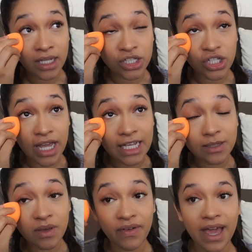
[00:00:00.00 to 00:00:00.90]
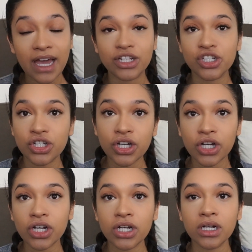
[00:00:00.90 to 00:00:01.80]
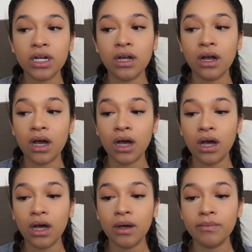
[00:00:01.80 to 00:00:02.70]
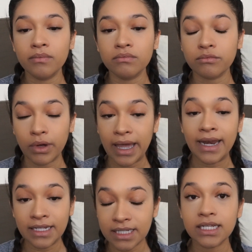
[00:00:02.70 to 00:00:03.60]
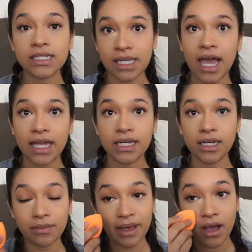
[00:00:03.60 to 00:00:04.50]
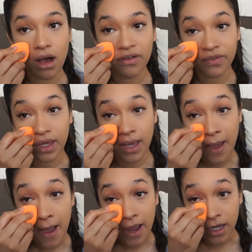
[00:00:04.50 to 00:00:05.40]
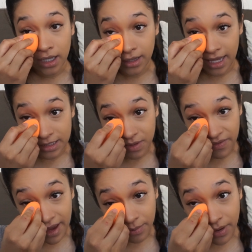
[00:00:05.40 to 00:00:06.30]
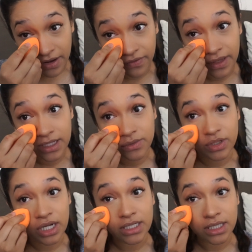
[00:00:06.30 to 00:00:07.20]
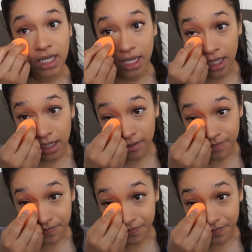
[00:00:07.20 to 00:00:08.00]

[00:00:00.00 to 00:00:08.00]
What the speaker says: She asked me if I had sugar, and I did, because I had it in my coffee. They asked me if I had breakfast, which I did.